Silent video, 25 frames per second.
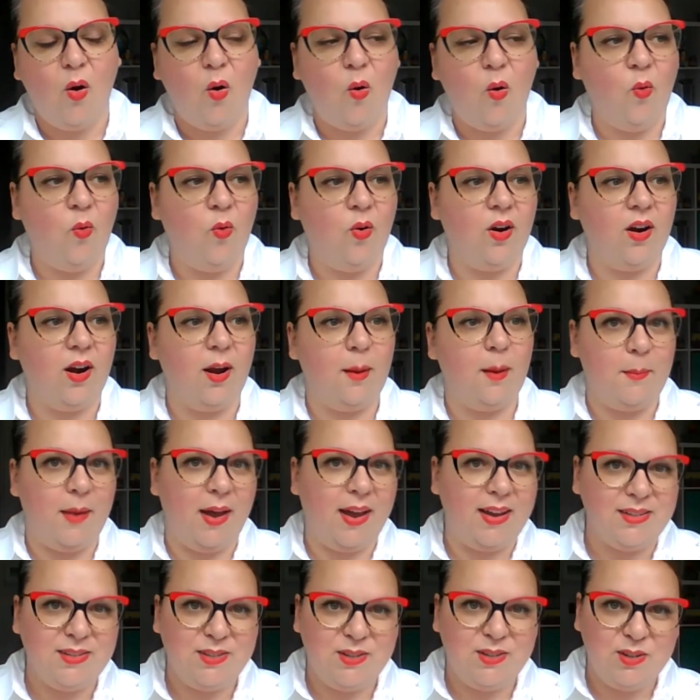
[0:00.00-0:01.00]
or a
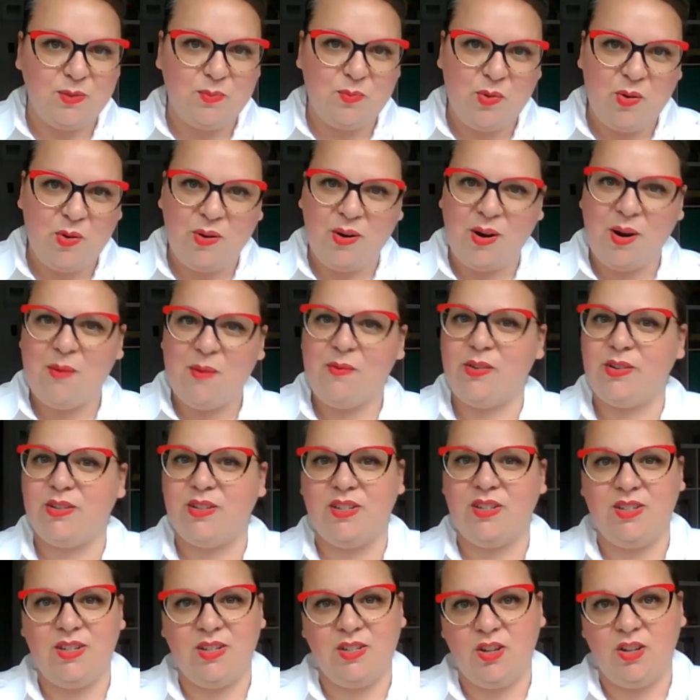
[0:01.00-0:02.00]
master's program
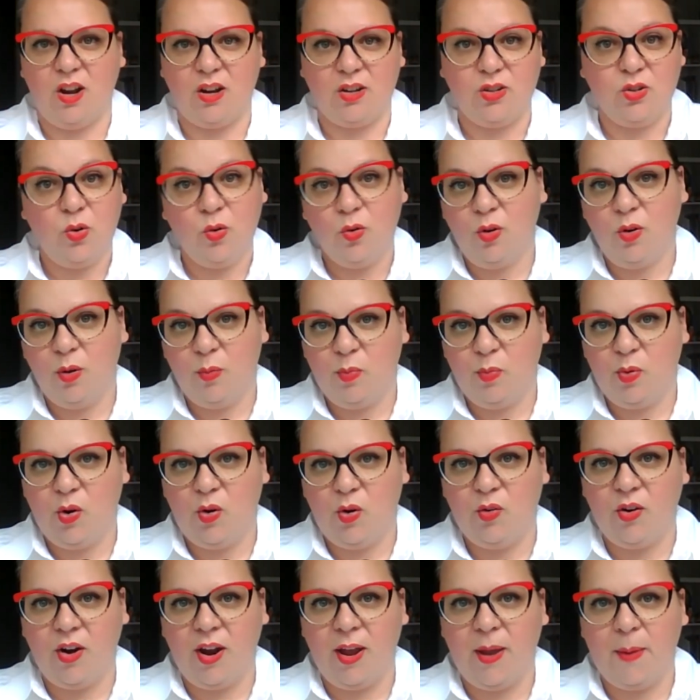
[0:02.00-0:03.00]
versus a doctoral
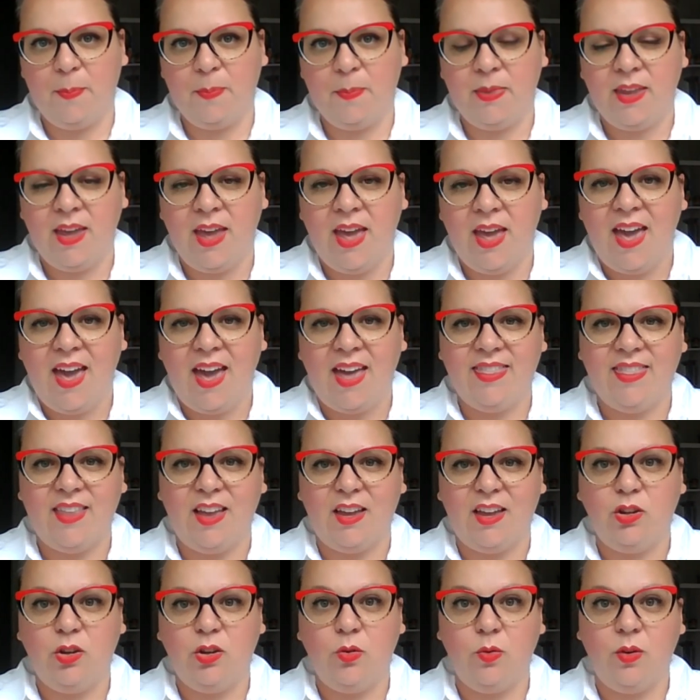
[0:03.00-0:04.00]
program, and
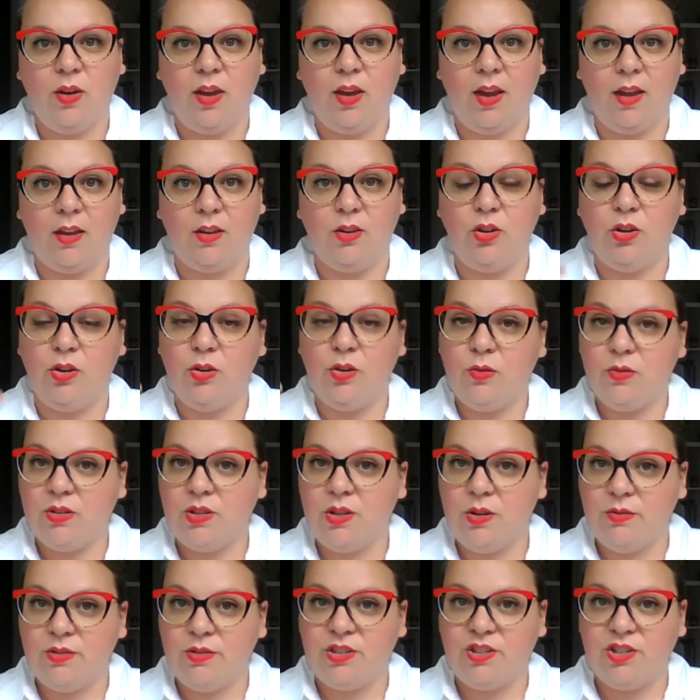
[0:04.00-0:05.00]
that you can use
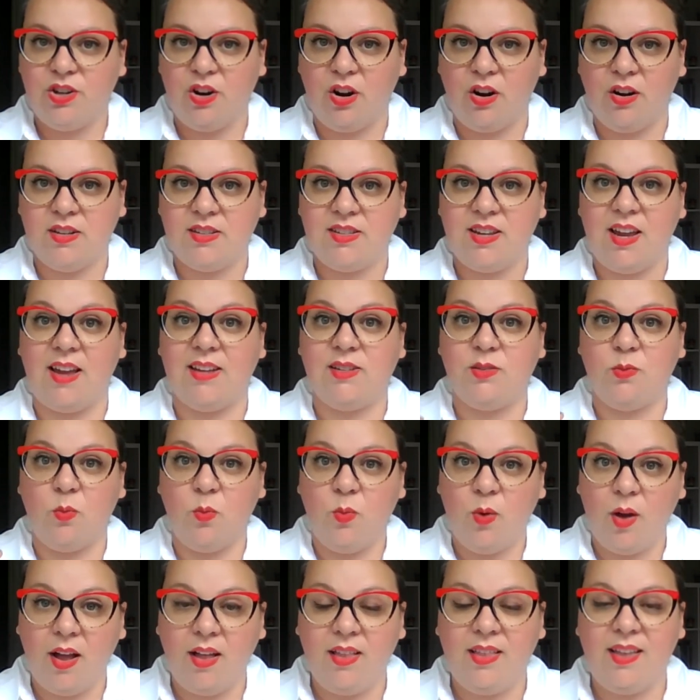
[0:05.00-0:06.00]
those charts as
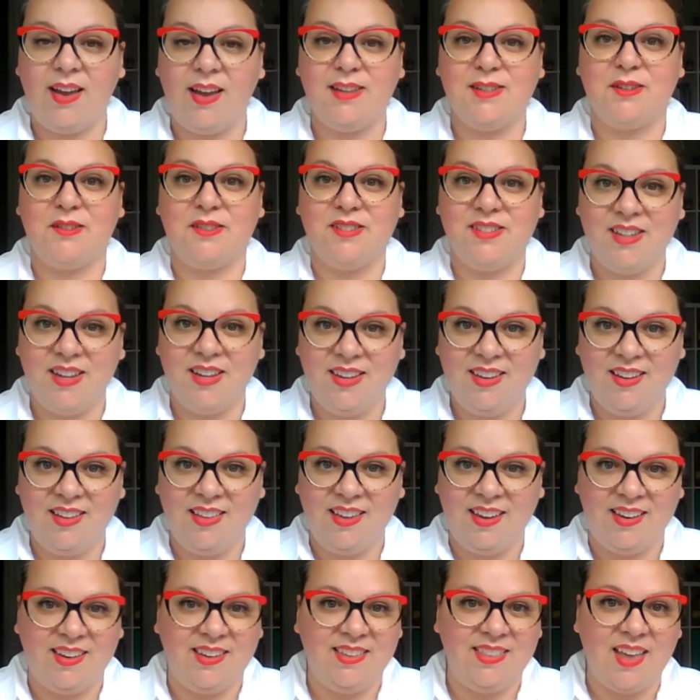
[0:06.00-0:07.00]
well as
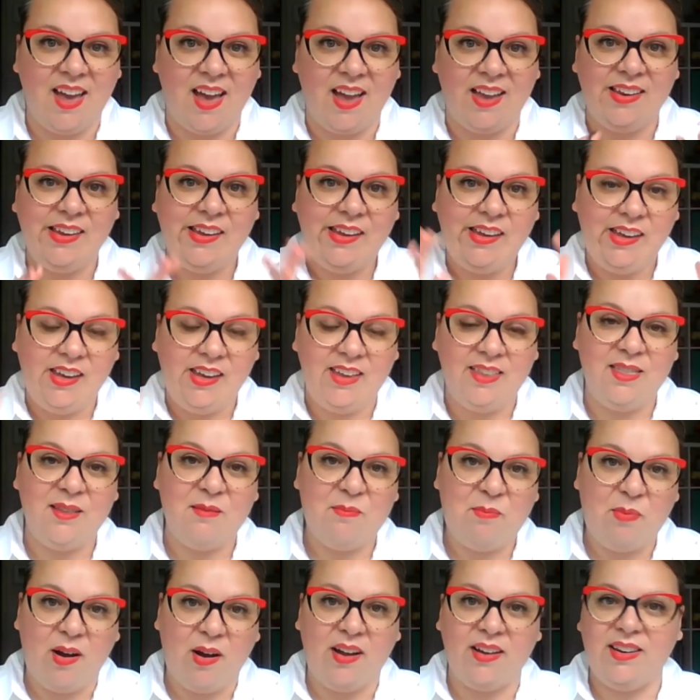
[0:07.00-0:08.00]
articulating that in
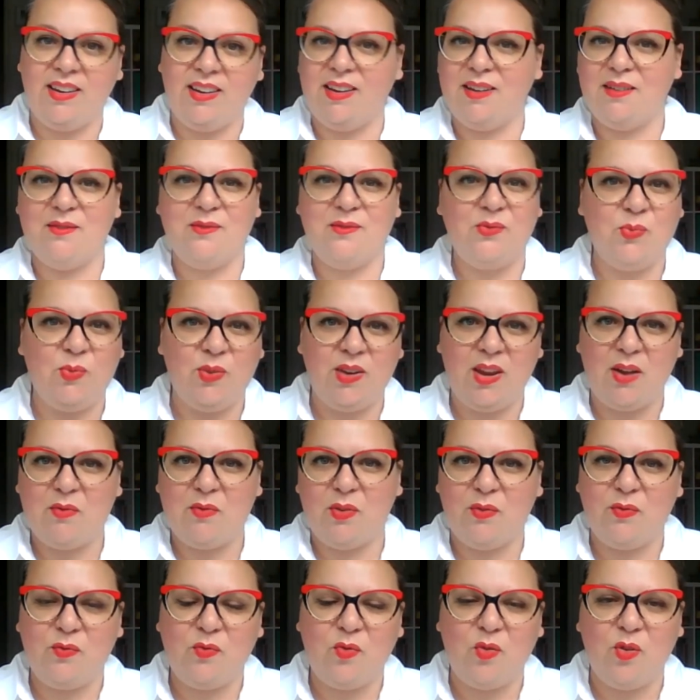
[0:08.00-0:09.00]
the body of
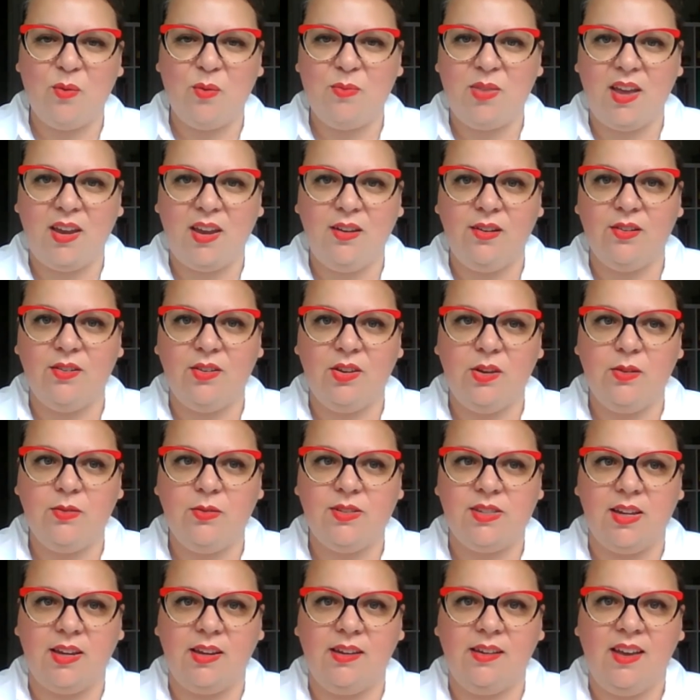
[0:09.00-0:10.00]
whatever form that you're
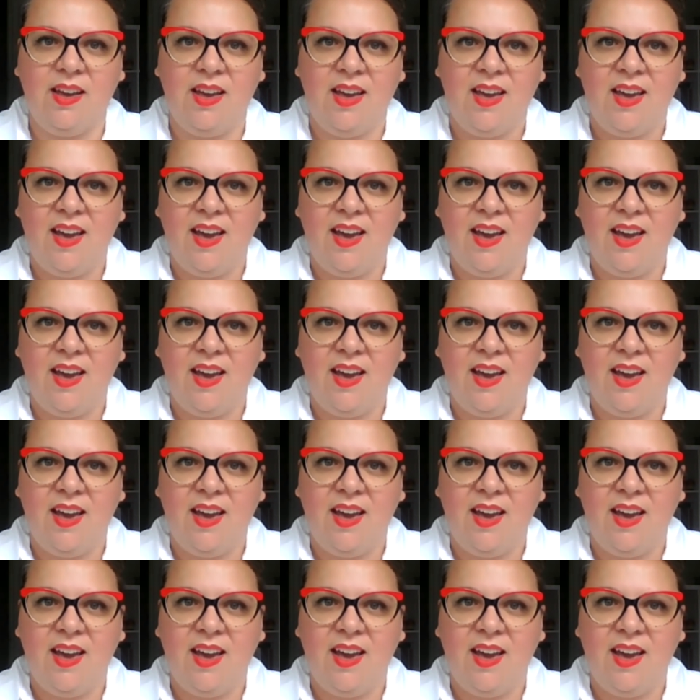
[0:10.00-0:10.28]
using.